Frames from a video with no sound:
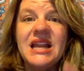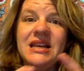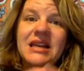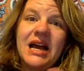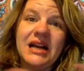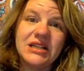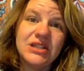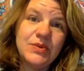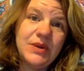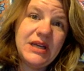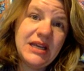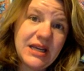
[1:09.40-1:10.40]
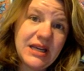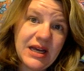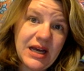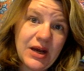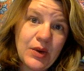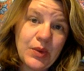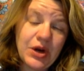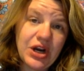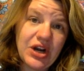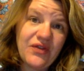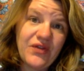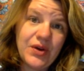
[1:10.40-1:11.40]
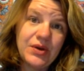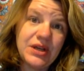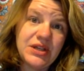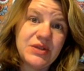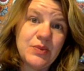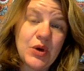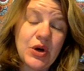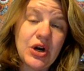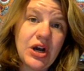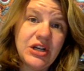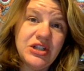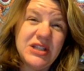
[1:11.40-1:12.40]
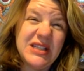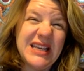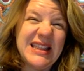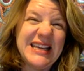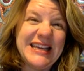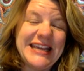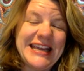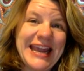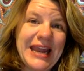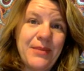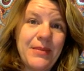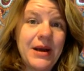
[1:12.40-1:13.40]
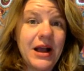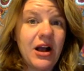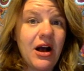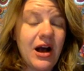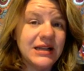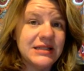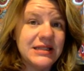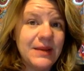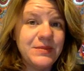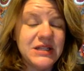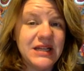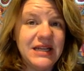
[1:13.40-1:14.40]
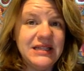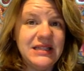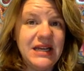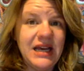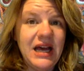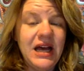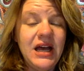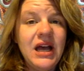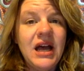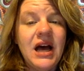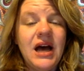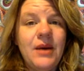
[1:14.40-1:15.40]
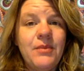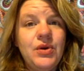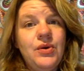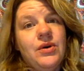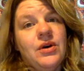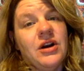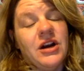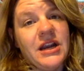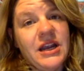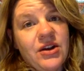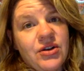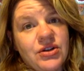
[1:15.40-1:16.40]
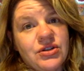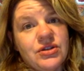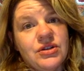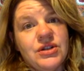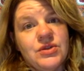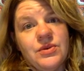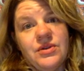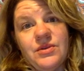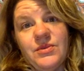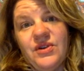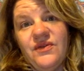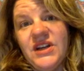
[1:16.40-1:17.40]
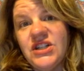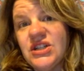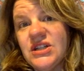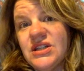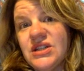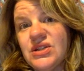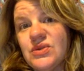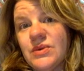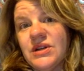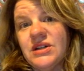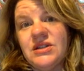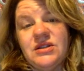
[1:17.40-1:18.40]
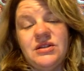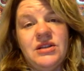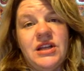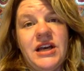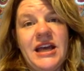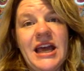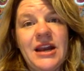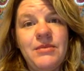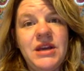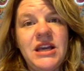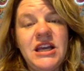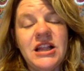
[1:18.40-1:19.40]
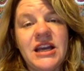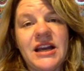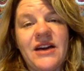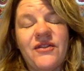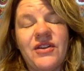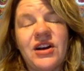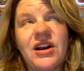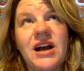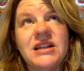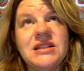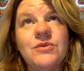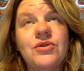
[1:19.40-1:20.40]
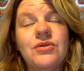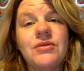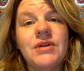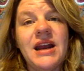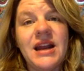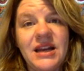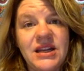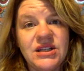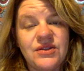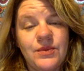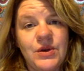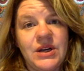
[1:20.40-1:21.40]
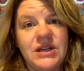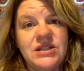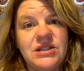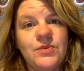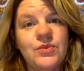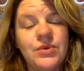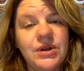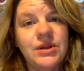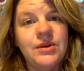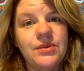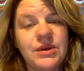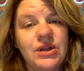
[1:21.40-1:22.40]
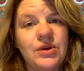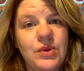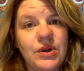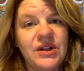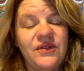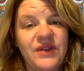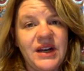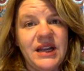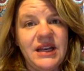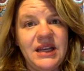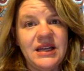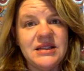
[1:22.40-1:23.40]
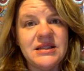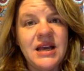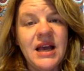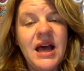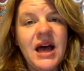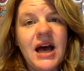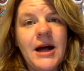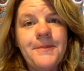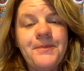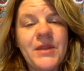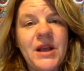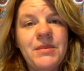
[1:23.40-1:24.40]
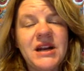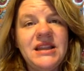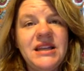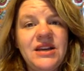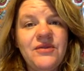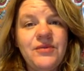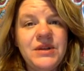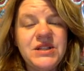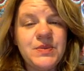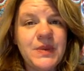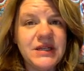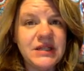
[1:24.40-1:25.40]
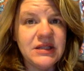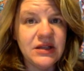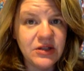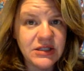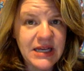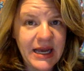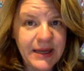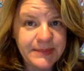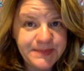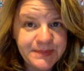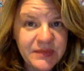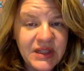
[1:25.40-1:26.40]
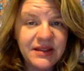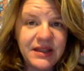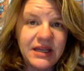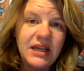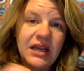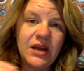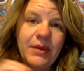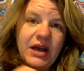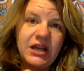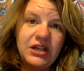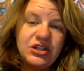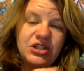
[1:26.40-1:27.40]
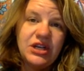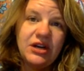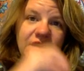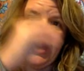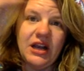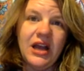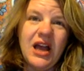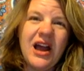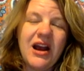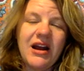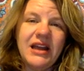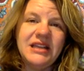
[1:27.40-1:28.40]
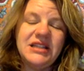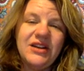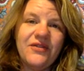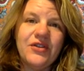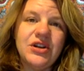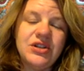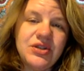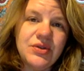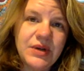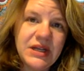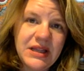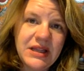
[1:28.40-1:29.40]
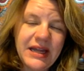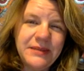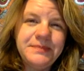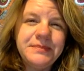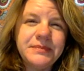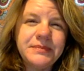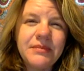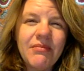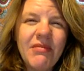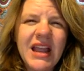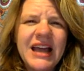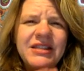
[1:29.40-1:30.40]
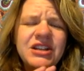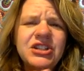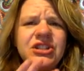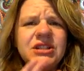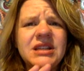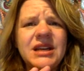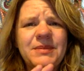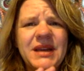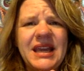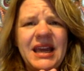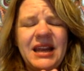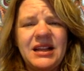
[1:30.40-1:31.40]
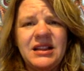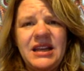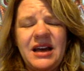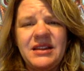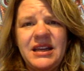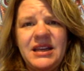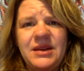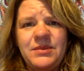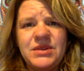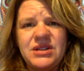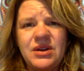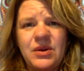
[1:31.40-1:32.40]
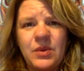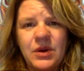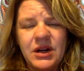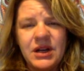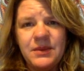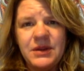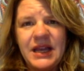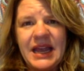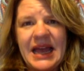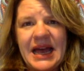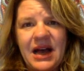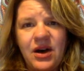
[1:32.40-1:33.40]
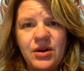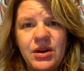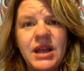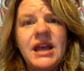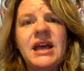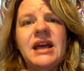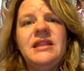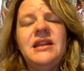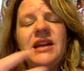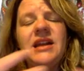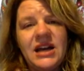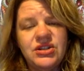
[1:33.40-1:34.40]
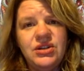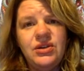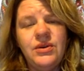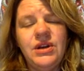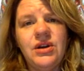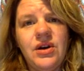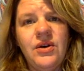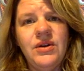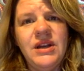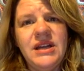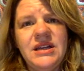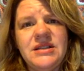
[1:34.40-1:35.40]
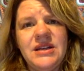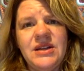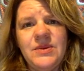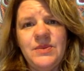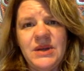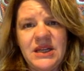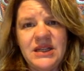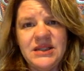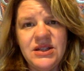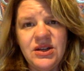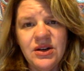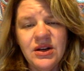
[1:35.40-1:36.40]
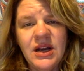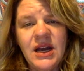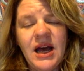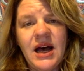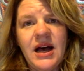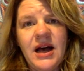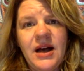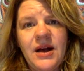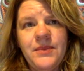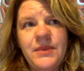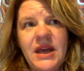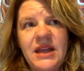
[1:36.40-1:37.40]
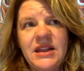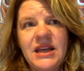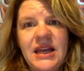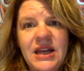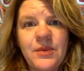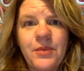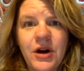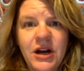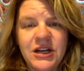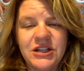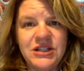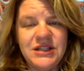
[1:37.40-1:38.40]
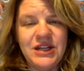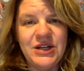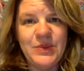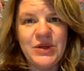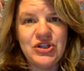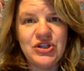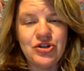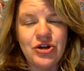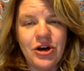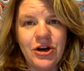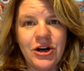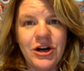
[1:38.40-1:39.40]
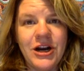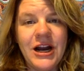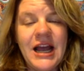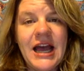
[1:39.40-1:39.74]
Next week, we're going to focus more on just like the game concept and idea. Who are our characters? What are their motivations? What is the enemy? Like I've got some great ideas from you guys, some really, really cool and fun ideas. But I think if we spend a little time thinking about and sharing our idea for a storyline, and then just like mechanically how that game is going to work and play out, then actually going to code it is going to be easier, and the end product is going to be stronger.